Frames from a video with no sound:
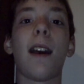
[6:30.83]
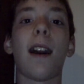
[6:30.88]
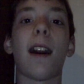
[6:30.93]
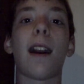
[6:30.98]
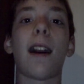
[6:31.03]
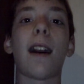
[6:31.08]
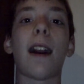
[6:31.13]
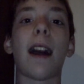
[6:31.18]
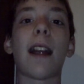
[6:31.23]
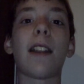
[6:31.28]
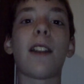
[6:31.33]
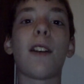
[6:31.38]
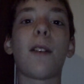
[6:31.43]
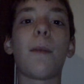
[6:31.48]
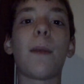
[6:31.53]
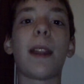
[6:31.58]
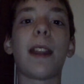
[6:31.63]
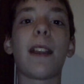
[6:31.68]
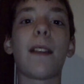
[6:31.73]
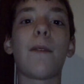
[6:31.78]
I know
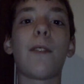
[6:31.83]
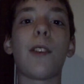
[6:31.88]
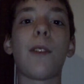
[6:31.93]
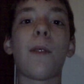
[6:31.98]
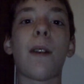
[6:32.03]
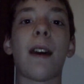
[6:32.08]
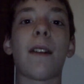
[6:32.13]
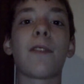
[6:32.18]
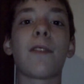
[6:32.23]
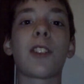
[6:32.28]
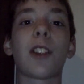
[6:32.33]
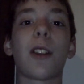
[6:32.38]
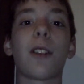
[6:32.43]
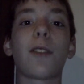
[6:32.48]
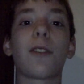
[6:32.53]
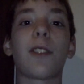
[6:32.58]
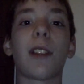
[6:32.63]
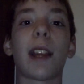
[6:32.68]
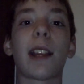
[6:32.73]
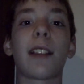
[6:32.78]
many of you have
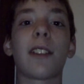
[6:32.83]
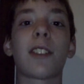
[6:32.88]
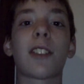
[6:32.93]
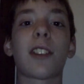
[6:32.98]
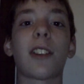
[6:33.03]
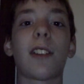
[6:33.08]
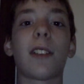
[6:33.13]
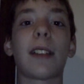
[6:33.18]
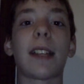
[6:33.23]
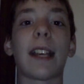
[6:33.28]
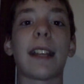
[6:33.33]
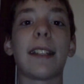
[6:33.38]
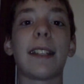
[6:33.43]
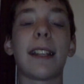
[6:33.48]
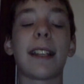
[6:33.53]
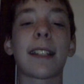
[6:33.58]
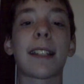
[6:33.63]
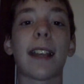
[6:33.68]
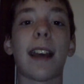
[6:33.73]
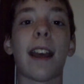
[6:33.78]
shown great concern that
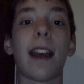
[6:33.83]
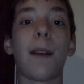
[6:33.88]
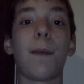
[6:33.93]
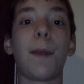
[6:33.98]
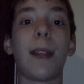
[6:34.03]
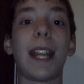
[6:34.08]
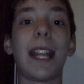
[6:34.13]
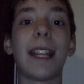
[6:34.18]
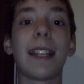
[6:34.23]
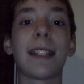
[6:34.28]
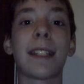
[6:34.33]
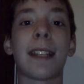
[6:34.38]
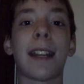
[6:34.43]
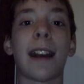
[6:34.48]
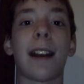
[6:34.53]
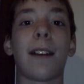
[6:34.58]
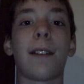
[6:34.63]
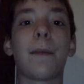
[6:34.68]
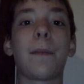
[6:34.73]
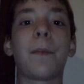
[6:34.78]
DSiHub is
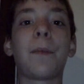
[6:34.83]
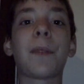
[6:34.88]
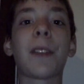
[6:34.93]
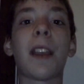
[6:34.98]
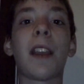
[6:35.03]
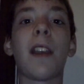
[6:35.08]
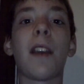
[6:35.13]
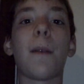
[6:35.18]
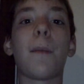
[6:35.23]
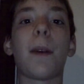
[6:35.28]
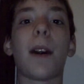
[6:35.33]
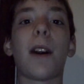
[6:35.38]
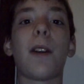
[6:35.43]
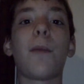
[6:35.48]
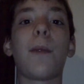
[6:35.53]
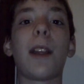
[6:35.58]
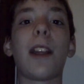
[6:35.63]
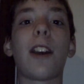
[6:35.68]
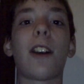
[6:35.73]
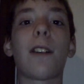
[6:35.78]
down,
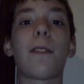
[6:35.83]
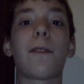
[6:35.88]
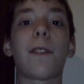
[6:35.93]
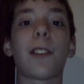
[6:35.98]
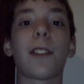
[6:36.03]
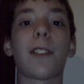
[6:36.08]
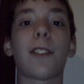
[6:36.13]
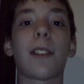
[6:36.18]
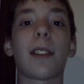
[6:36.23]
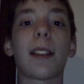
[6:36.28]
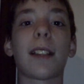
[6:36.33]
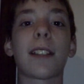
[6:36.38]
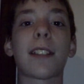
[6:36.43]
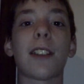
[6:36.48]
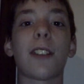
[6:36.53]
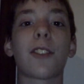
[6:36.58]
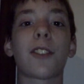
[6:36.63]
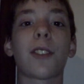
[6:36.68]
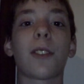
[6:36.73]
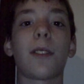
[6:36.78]
but we are furthering the
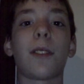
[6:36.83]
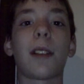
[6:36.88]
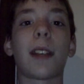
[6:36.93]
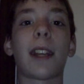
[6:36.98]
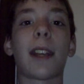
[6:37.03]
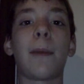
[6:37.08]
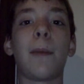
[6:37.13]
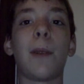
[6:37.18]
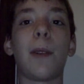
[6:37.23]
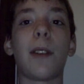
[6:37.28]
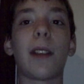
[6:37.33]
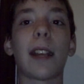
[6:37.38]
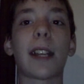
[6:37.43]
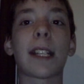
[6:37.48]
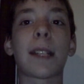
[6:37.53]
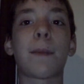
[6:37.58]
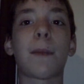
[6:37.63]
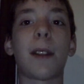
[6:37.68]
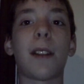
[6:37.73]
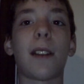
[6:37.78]
social and community
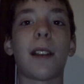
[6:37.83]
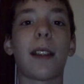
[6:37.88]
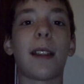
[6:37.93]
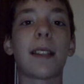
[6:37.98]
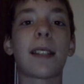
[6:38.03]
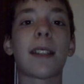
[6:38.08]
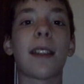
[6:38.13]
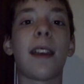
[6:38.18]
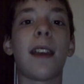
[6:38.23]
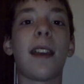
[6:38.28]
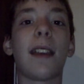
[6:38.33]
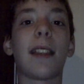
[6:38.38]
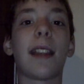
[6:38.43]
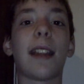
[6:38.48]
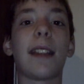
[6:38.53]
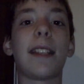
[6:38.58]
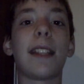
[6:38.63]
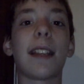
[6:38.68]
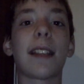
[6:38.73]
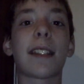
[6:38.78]
experience
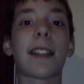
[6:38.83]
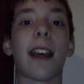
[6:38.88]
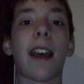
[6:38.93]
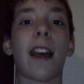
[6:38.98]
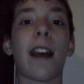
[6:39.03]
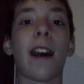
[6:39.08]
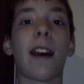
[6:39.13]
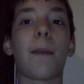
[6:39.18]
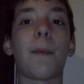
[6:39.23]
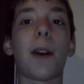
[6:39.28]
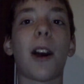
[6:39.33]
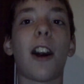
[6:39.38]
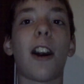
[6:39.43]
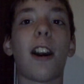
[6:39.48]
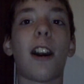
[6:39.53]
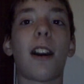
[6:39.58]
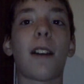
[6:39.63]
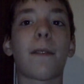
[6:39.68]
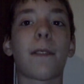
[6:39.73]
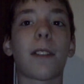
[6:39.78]
that DSiHub
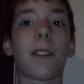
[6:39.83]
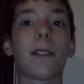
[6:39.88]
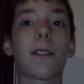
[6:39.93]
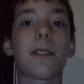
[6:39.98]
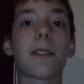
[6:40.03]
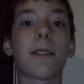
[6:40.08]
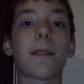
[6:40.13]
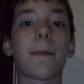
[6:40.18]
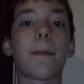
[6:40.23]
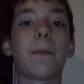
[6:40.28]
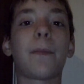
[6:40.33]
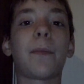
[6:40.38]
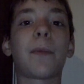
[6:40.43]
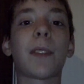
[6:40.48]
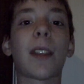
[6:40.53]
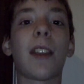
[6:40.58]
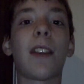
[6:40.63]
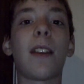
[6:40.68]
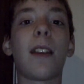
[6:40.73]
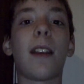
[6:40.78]
offers.
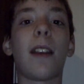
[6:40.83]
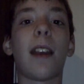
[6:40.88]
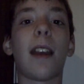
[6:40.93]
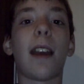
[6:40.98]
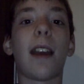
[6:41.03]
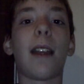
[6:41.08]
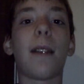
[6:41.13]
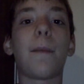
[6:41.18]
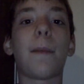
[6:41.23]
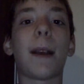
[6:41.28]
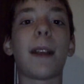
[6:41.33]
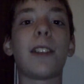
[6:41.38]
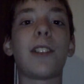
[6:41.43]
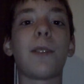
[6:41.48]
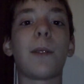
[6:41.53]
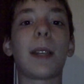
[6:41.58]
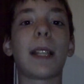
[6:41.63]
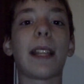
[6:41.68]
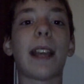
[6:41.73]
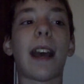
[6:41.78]
And by
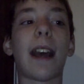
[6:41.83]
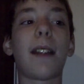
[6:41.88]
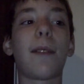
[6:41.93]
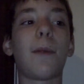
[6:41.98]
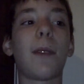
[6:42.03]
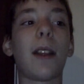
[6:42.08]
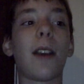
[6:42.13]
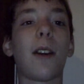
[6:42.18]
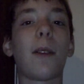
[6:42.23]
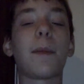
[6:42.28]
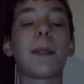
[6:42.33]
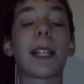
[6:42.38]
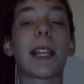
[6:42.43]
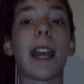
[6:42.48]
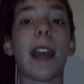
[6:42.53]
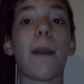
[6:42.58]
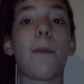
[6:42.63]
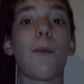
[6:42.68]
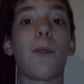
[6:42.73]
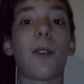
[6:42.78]
doing that, we hope to
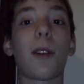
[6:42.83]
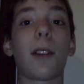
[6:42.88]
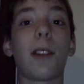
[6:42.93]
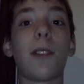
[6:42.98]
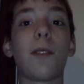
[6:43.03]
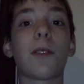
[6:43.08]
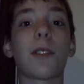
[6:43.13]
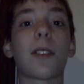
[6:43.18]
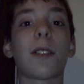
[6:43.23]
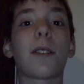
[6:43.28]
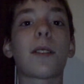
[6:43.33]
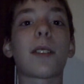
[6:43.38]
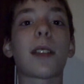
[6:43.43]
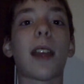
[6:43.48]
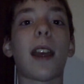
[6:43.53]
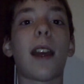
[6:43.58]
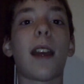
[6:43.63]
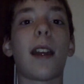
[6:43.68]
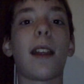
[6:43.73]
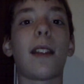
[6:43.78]
gain more users,
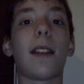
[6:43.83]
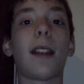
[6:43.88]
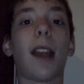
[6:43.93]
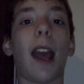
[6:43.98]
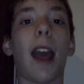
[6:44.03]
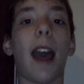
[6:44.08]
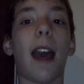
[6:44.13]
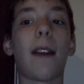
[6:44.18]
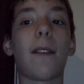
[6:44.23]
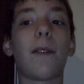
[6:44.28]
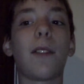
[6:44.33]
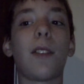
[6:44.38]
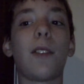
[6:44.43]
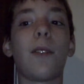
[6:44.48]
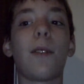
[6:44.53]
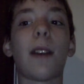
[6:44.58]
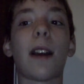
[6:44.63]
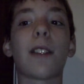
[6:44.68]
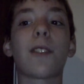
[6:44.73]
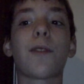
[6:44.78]
and having
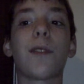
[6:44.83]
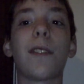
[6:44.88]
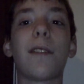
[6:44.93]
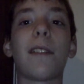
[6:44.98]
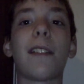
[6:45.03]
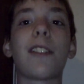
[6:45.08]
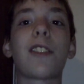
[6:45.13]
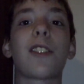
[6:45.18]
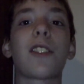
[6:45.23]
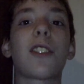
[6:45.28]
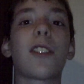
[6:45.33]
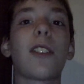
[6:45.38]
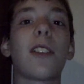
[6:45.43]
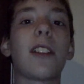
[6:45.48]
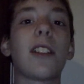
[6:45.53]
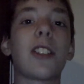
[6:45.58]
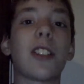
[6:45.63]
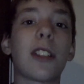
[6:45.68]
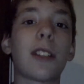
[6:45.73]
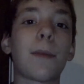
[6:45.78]
you guys re-register
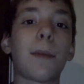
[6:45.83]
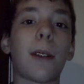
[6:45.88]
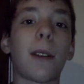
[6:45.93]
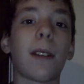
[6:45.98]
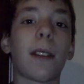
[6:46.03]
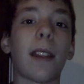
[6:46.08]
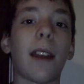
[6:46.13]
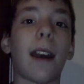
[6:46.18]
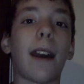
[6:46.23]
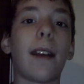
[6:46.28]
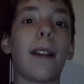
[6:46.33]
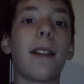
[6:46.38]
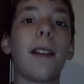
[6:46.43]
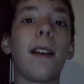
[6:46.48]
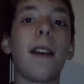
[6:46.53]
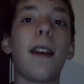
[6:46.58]
is just part of that.